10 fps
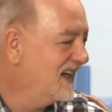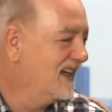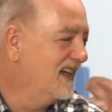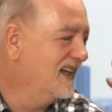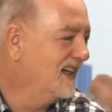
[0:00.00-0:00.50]

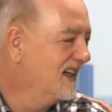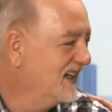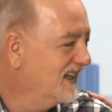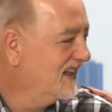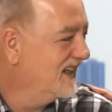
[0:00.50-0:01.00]

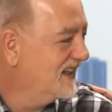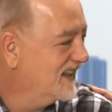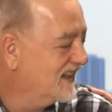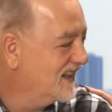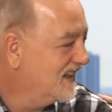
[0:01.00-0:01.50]

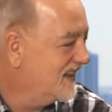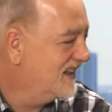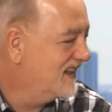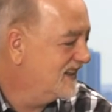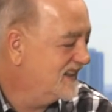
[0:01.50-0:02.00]

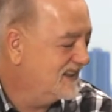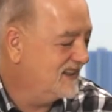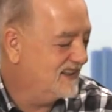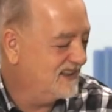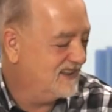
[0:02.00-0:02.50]

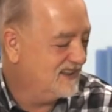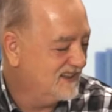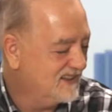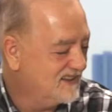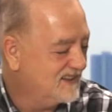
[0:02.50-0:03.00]

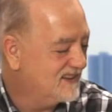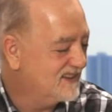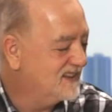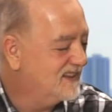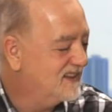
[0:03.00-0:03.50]

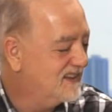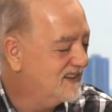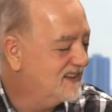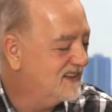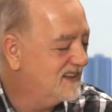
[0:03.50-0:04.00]

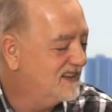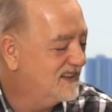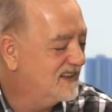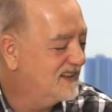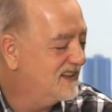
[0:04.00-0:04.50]

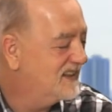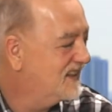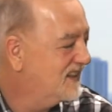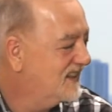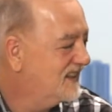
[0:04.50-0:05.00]

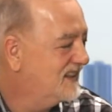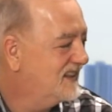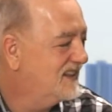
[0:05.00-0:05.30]
(silent)